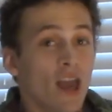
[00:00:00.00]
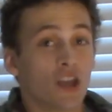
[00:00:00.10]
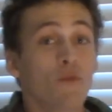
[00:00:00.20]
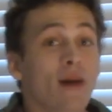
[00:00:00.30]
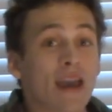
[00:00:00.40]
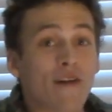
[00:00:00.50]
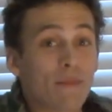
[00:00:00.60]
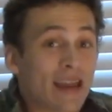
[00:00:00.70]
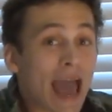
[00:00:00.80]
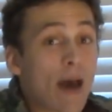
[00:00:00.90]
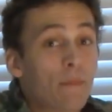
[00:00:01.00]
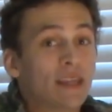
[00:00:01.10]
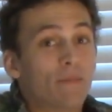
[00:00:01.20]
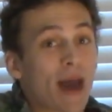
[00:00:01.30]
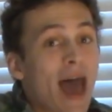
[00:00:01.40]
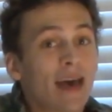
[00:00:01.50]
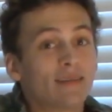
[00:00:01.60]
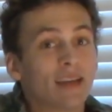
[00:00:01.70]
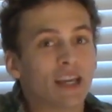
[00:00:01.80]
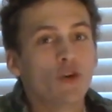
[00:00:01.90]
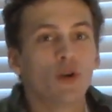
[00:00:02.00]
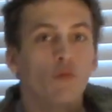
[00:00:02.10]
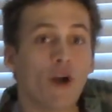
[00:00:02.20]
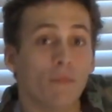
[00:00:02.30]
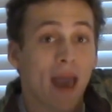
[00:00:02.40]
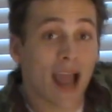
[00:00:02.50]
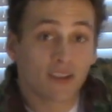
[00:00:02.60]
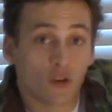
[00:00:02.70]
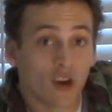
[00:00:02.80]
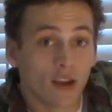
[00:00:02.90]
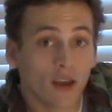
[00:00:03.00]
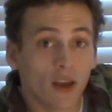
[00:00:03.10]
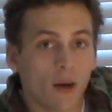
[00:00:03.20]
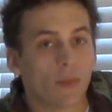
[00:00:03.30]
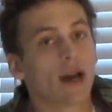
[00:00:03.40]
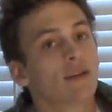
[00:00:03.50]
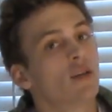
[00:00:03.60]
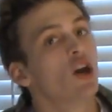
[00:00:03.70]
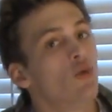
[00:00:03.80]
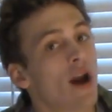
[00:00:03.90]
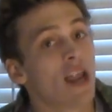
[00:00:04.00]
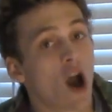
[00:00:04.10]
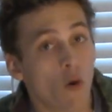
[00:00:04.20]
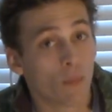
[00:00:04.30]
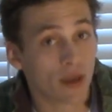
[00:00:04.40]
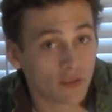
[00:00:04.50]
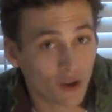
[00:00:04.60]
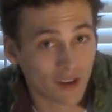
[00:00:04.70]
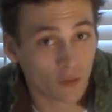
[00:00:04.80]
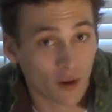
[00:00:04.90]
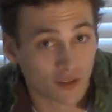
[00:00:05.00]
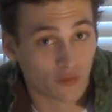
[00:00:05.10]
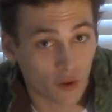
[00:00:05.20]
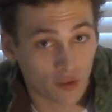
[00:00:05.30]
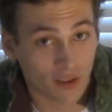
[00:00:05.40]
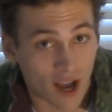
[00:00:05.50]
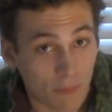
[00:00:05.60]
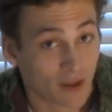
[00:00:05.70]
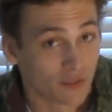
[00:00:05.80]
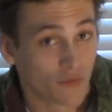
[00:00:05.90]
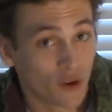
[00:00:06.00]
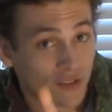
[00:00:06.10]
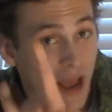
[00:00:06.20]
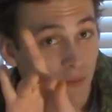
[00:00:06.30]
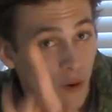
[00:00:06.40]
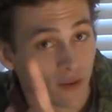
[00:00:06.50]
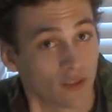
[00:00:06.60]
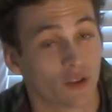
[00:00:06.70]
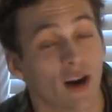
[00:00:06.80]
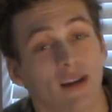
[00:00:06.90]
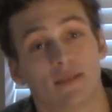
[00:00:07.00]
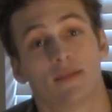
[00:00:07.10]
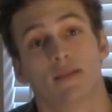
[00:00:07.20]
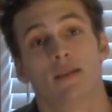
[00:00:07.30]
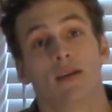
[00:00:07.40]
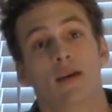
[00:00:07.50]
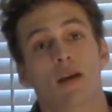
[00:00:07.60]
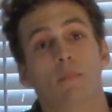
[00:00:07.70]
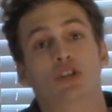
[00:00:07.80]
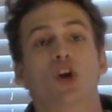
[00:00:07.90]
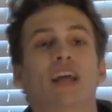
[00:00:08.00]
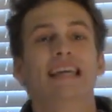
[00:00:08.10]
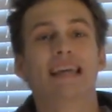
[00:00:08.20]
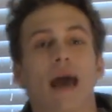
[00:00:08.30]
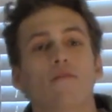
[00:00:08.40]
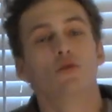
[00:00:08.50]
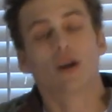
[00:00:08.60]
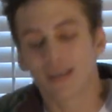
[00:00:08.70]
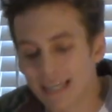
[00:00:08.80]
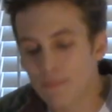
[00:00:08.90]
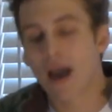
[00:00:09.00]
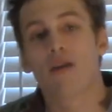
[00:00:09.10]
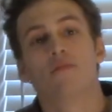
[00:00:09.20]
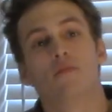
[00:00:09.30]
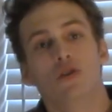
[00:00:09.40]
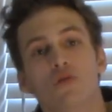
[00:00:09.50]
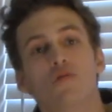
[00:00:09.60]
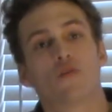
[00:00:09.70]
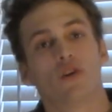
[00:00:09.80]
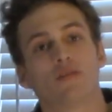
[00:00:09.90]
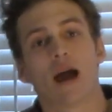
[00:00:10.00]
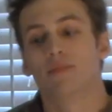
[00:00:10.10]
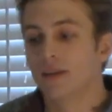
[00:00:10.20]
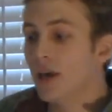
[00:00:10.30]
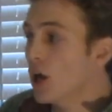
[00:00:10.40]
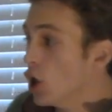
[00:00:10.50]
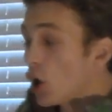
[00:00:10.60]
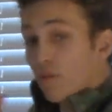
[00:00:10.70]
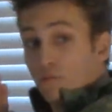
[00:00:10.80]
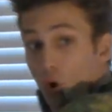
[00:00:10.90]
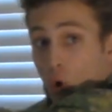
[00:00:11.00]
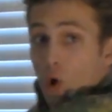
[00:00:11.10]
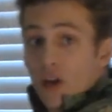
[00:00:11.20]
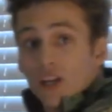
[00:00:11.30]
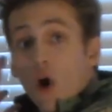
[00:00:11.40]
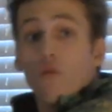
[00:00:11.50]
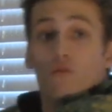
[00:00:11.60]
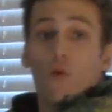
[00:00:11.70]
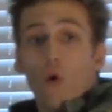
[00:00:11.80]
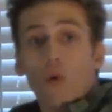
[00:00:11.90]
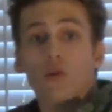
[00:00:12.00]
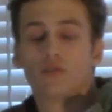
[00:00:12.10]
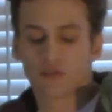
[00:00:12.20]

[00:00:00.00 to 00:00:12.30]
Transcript: You may have been happy in the past, and you want to run back to it, but I can tell you right now it won't be as good as it was the first time, because the first time is always the greatest. But you gotta keep having new first times and look forward and go forward.